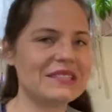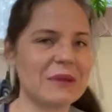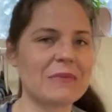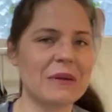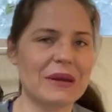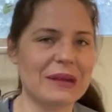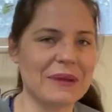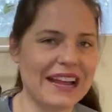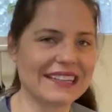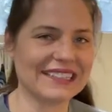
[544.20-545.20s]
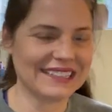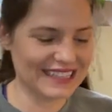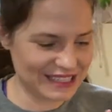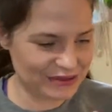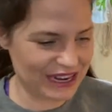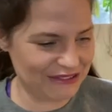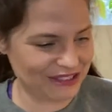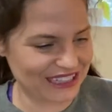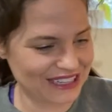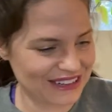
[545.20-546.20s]
make my money back is what I
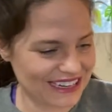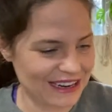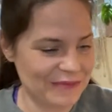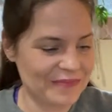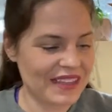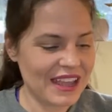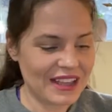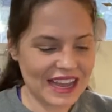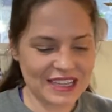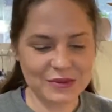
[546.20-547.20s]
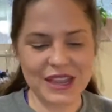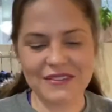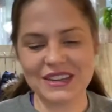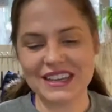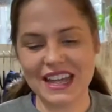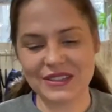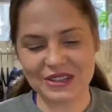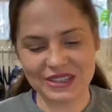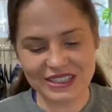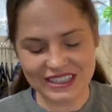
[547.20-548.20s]
feel like right now. Okay, so we have
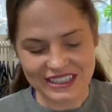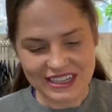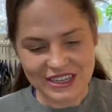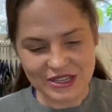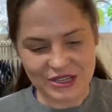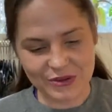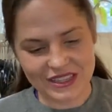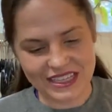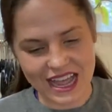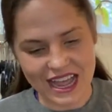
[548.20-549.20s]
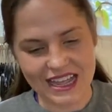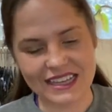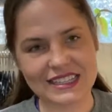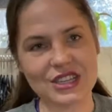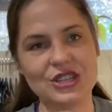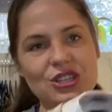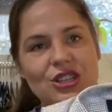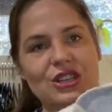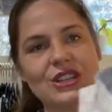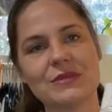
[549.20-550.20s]
another new with tags
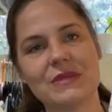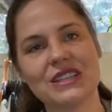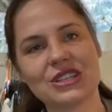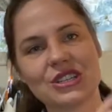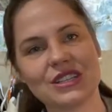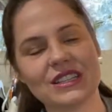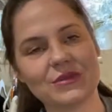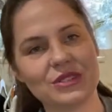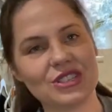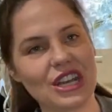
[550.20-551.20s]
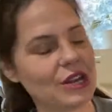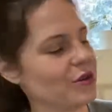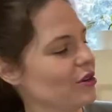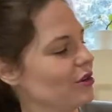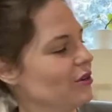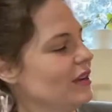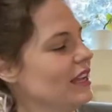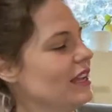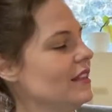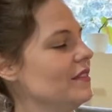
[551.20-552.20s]
shirt, men's shirt. This one's J. Crew.
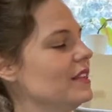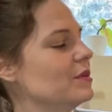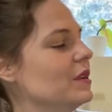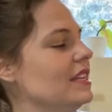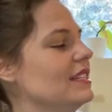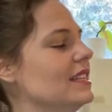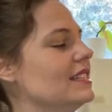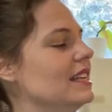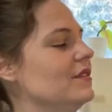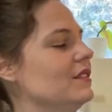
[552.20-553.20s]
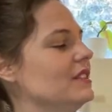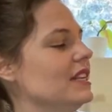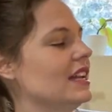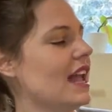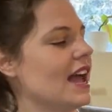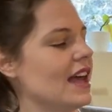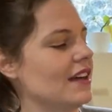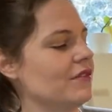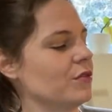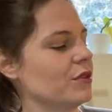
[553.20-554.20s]
This one is a size 15 and a
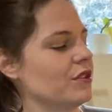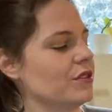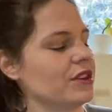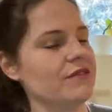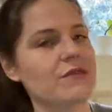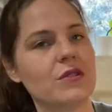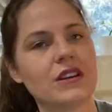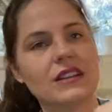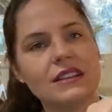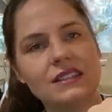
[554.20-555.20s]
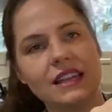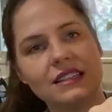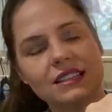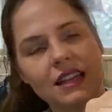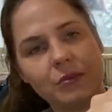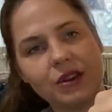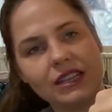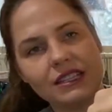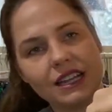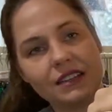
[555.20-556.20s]
half or 34. This has a
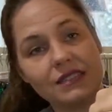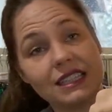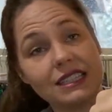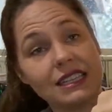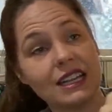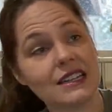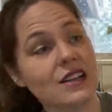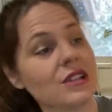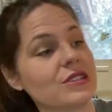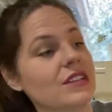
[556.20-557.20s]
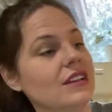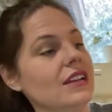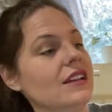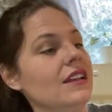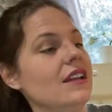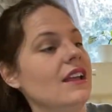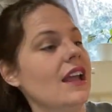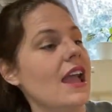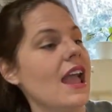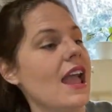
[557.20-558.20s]
price tag of $69 on it.
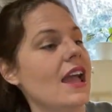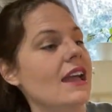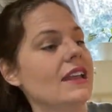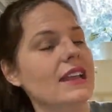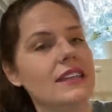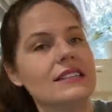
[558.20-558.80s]
And it is